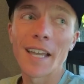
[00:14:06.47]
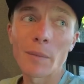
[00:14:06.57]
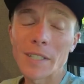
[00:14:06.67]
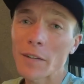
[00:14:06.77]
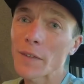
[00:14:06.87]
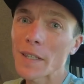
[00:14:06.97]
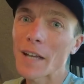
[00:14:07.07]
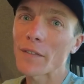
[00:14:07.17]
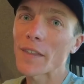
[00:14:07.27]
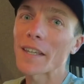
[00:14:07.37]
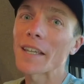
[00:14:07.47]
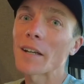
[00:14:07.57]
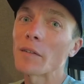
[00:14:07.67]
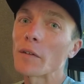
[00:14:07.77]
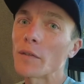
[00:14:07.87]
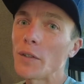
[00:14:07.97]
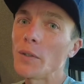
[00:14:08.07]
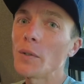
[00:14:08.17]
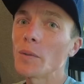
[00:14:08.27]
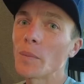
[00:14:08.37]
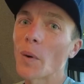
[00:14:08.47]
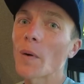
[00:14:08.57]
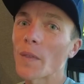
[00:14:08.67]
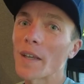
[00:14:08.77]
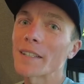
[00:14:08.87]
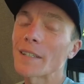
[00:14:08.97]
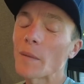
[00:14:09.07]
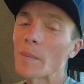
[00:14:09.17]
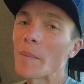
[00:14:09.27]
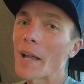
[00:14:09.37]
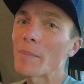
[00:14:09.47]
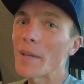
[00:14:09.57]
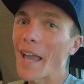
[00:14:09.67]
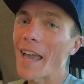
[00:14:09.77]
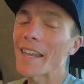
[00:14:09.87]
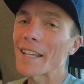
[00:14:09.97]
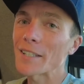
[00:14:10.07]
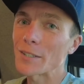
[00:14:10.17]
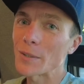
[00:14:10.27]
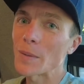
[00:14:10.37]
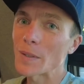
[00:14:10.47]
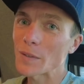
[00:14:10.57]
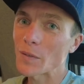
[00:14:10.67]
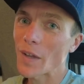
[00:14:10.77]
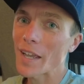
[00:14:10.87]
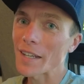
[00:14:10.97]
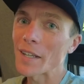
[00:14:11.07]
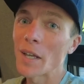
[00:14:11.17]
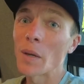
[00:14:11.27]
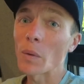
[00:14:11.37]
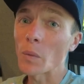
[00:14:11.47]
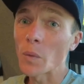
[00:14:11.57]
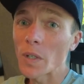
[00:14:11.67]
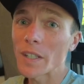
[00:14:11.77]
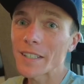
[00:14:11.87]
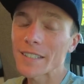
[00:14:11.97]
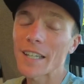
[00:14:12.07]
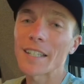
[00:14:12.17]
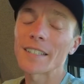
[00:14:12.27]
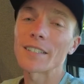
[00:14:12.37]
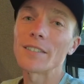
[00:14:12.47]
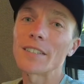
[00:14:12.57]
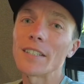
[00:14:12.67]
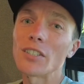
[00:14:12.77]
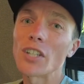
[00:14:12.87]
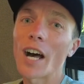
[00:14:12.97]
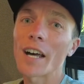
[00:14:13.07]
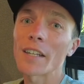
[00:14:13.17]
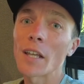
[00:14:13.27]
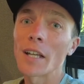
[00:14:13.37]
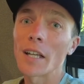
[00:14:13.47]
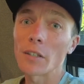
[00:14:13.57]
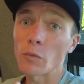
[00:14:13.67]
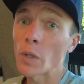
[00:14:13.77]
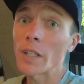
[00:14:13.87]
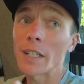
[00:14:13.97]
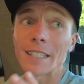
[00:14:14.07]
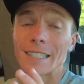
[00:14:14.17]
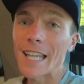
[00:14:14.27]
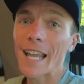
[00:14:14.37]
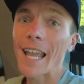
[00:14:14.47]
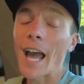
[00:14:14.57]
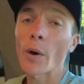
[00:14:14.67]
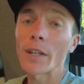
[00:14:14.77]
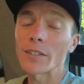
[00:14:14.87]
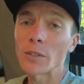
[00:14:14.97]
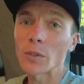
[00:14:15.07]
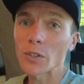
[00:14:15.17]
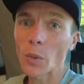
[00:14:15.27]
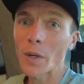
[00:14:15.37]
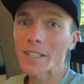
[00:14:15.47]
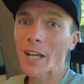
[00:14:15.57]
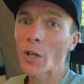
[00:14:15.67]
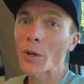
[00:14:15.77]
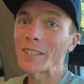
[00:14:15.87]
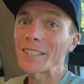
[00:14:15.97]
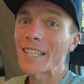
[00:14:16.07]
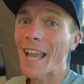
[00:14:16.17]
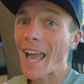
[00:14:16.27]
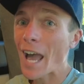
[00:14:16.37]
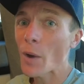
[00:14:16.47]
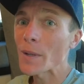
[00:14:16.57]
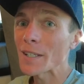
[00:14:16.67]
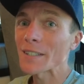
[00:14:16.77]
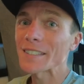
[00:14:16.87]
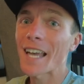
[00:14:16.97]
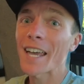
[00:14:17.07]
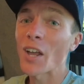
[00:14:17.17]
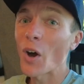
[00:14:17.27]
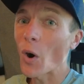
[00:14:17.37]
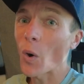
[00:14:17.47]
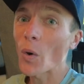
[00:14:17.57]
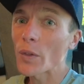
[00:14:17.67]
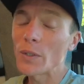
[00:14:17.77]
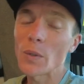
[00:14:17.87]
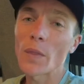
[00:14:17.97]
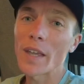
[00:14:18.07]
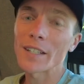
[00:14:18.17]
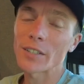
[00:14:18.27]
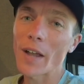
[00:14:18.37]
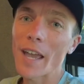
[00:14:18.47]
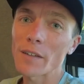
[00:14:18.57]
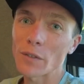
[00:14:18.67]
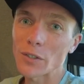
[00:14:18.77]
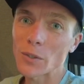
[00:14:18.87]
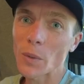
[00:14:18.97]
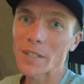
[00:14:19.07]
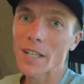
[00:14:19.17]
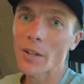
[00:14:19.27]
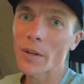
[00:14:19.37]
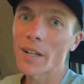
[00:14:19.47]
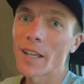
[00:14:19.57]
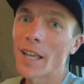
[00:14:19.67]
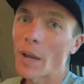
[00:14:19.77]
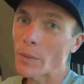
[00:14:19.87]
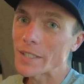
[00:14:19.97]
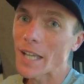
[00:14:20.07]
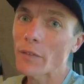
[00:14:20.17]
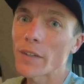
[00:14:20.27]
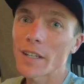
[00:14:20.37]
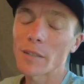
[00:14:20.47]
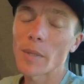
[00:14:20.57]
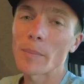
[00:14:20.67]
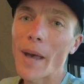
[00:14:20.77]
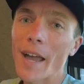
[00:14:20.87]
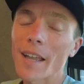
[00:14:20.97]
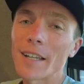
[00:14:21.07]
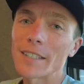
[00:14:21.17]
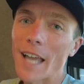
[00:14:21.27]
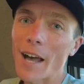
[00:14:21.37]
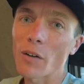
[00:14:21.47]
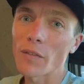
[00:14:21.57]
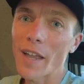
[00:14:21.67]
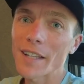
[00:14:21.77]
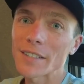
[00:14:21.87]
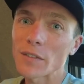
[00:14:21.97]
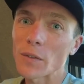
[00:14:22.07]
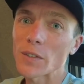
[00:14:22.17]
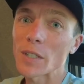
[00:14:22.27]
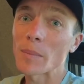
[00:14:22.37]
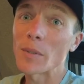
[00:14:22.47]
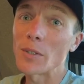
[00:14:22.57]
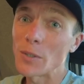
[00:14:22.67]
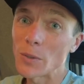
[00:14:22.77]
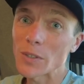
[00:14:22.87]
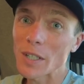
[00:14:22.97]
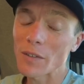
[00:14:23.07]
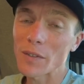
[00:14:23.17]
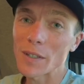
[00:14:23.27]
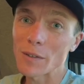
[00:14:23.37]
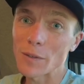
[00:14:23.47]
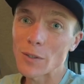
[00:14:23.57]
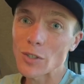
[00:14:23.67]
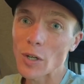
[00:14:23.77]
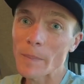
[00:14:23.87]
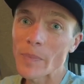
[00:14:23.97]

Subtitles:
And we definitely left thinking of a few more things that we might be adding to this van. We're really excited to see John really deck out his new Storyteller and see how he does that, all the new things they're adding for Storyteller. And we're definitely gonna be back to Alvans for some new stuff in the future.